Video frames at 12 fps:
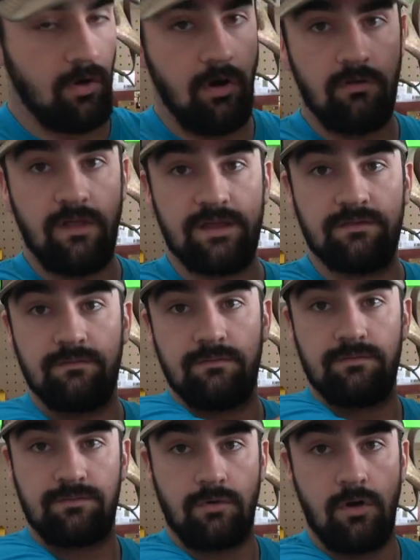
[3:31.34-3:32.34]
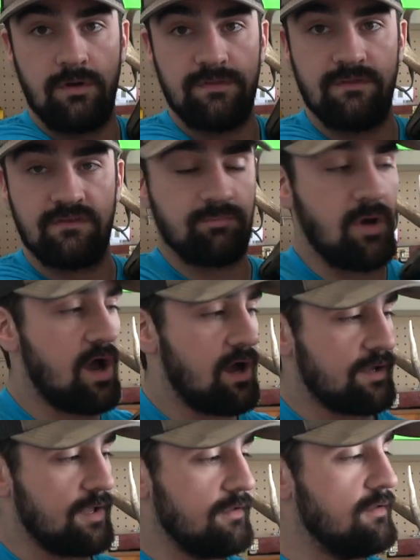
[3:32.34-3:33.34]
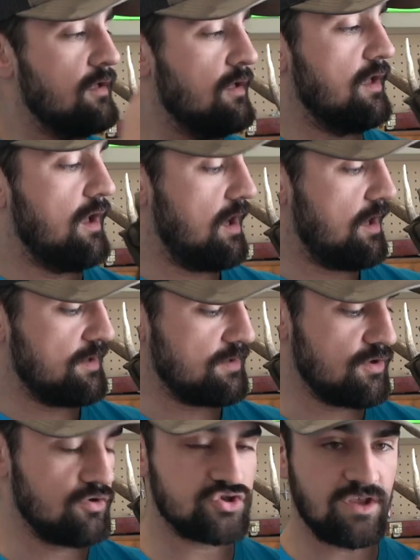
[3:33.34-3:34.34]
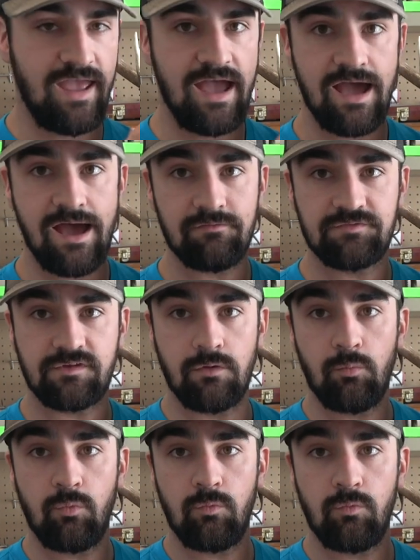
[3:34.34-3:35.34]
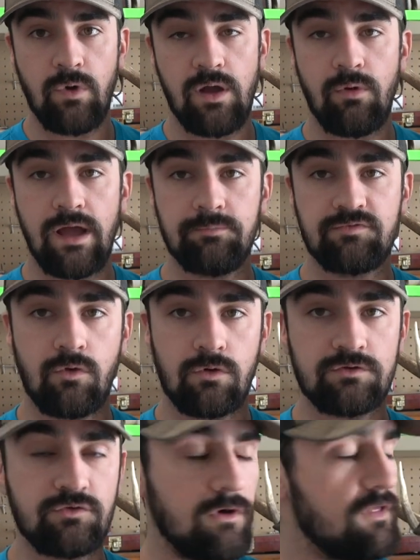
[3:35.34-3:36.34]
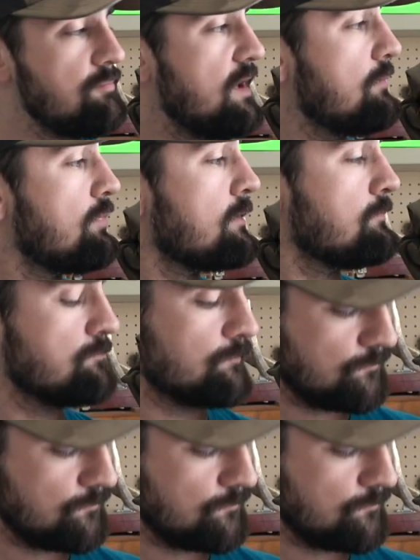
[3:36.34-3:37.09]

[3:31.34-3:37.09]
all I throw in this pocket. I usually have some wet wipes or toilet paper,